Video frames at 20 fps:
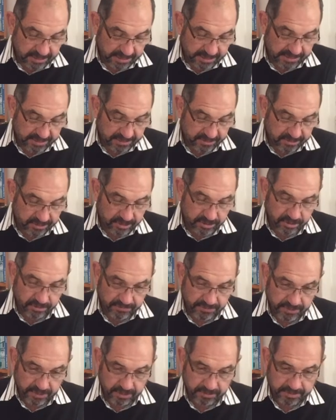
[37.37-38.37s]
like the dew
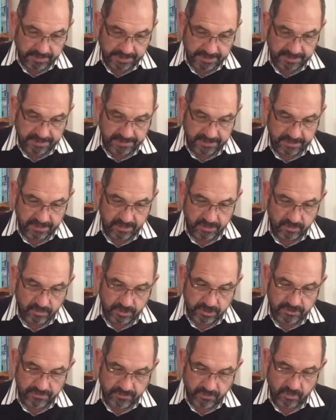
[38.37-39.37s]
of Hermon,
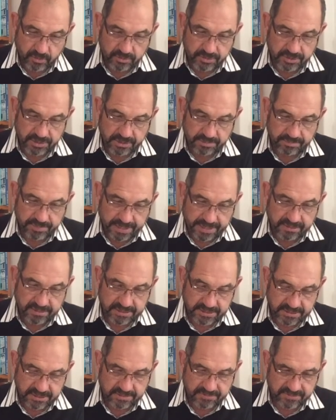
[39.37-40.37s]
which falls on the
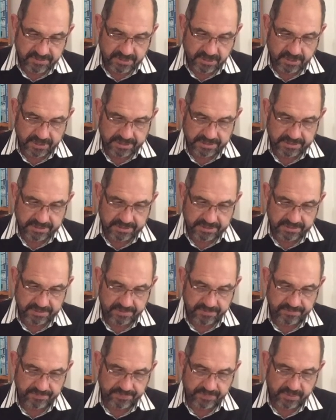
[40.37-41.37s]
mountains of Zion,
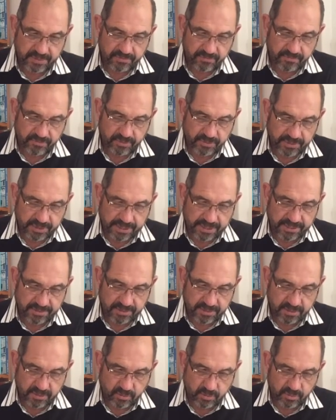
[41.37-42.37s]
for there
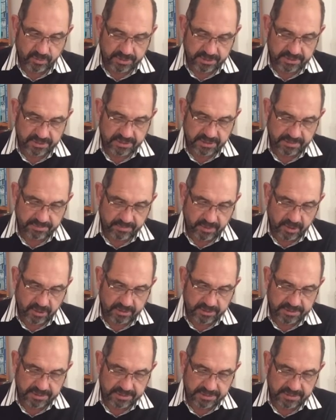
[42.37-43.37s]
the Lord has
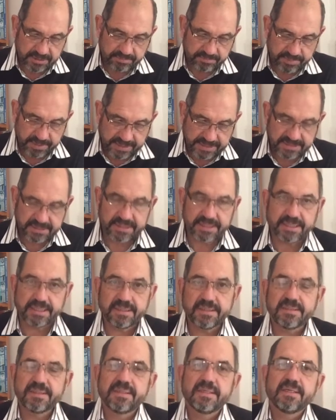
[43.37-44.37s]
commanded the
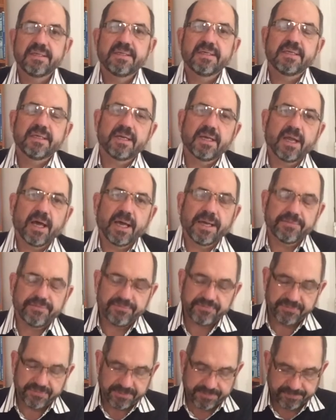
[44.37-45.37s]
blessing,
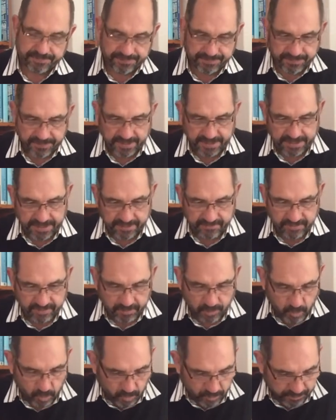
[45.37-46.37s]
life
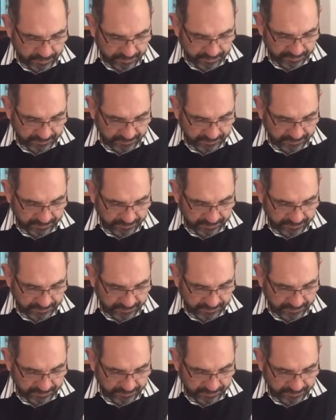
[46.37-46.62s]
evermore.